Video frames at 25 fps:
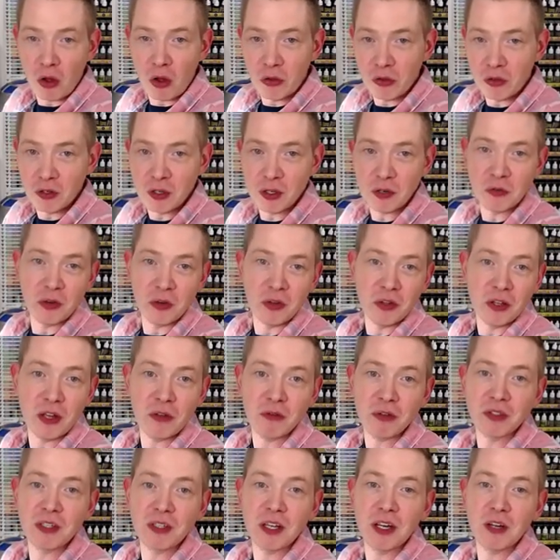their different
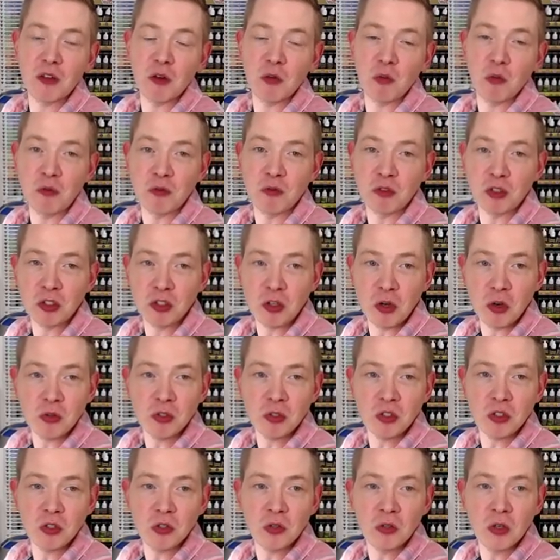levels there that we've showed
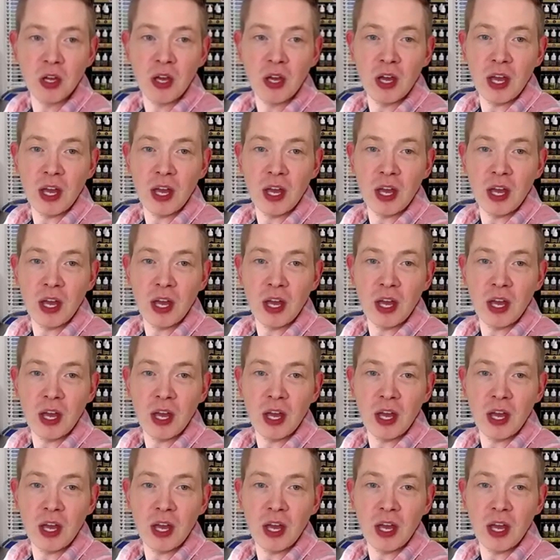you